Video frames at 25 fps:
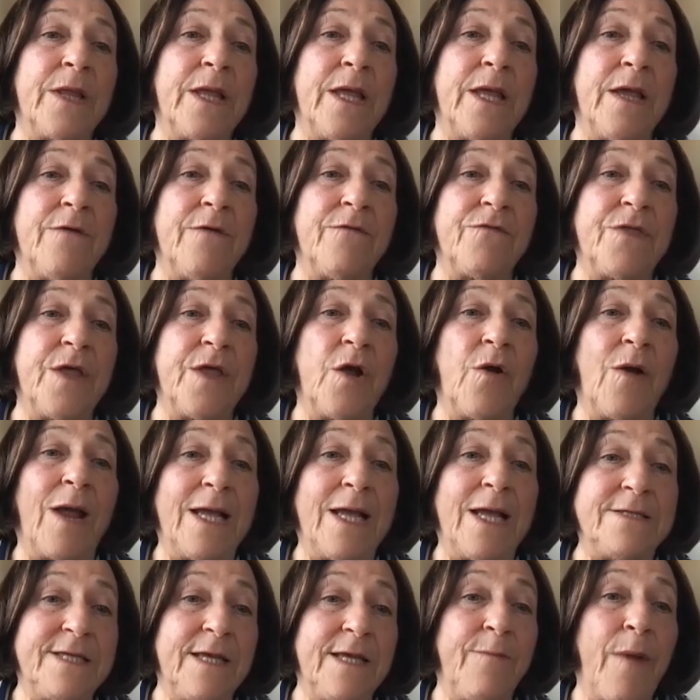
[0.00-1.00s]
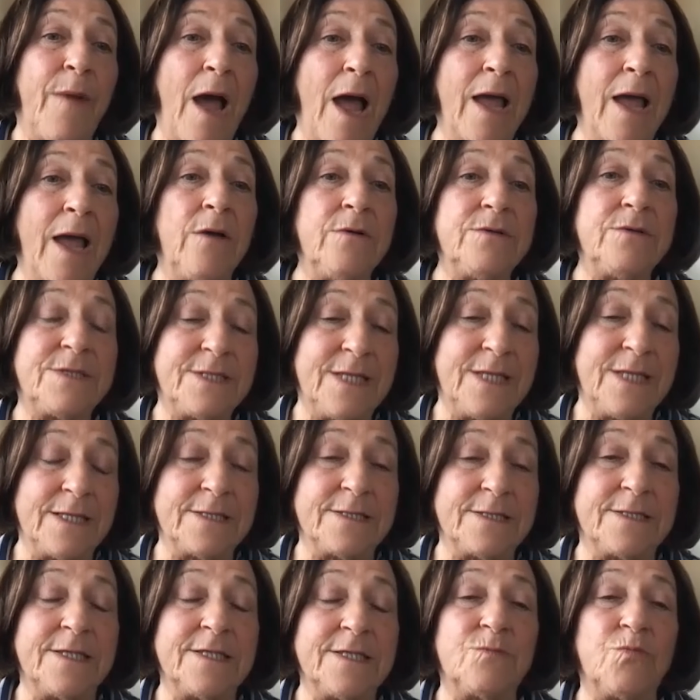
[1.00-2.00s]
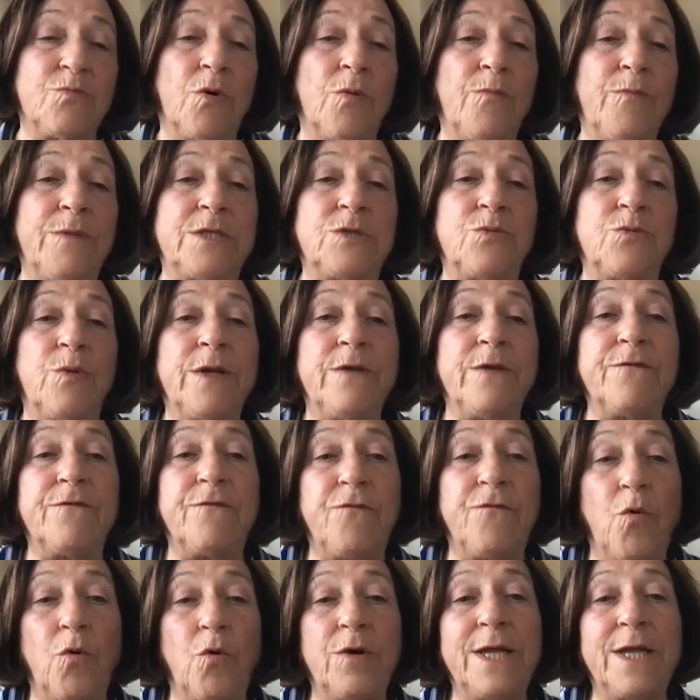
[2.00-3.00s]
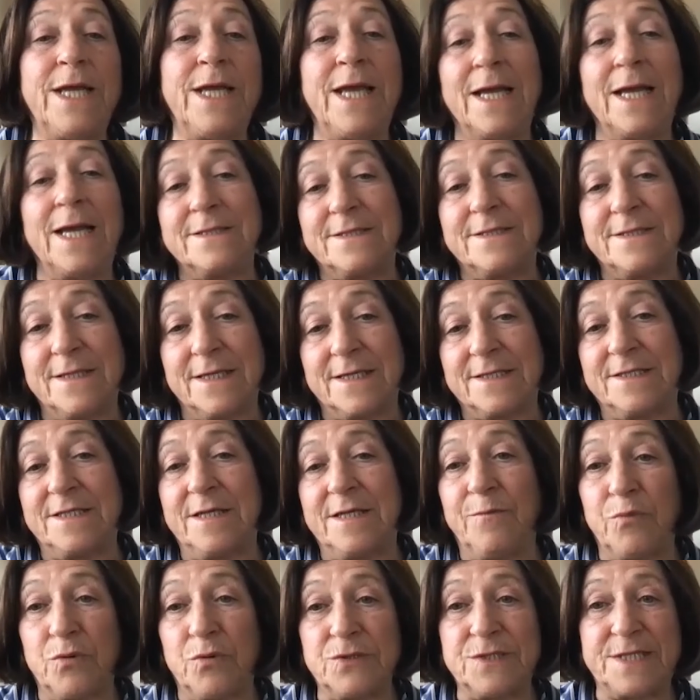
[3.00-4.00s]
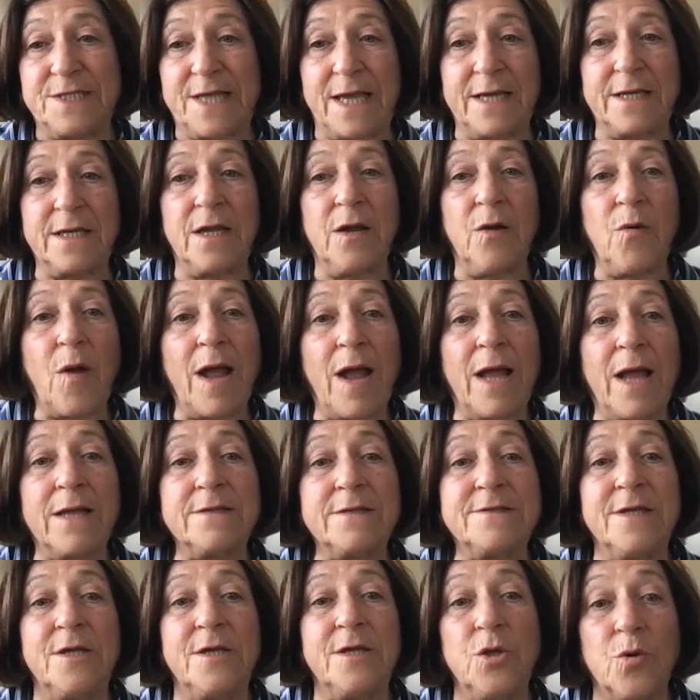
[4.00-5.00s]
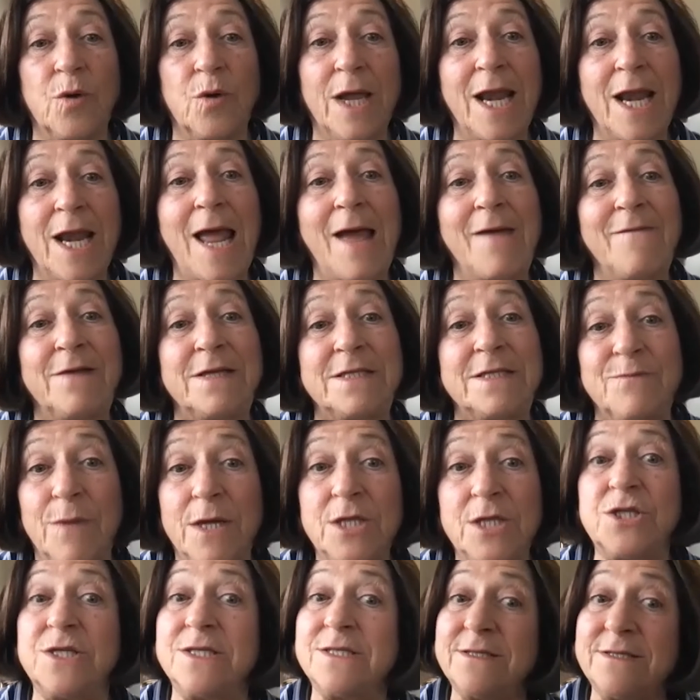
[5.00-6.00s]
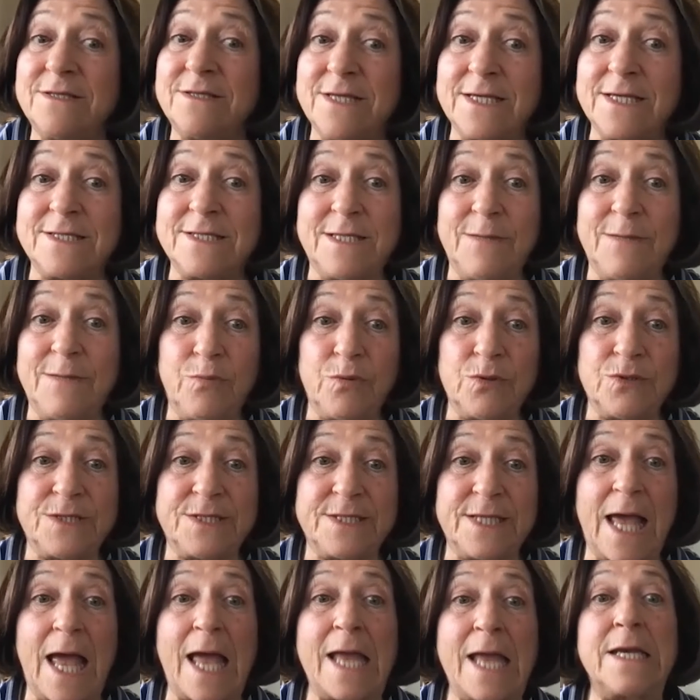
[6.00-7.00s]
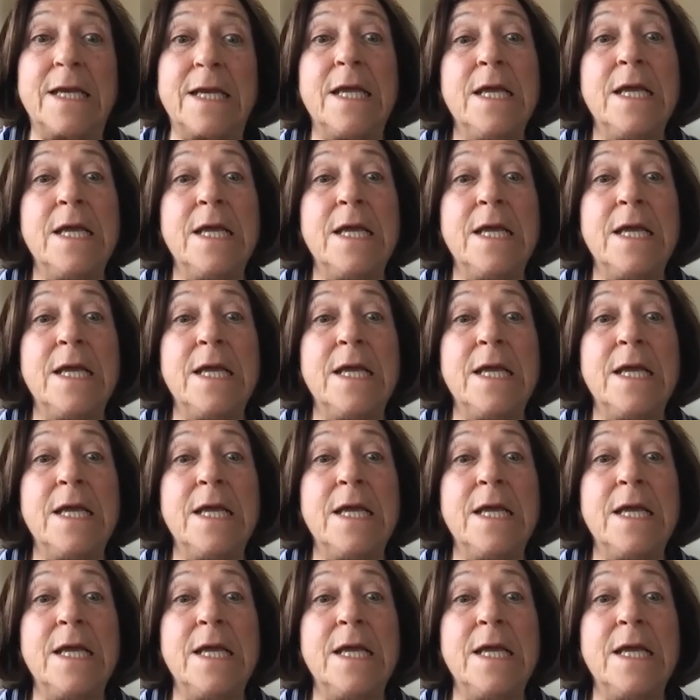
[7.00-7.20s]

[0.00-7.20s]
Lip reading: if their AC bios sentences were between 40 and 60% correct. So you can have as much as 60%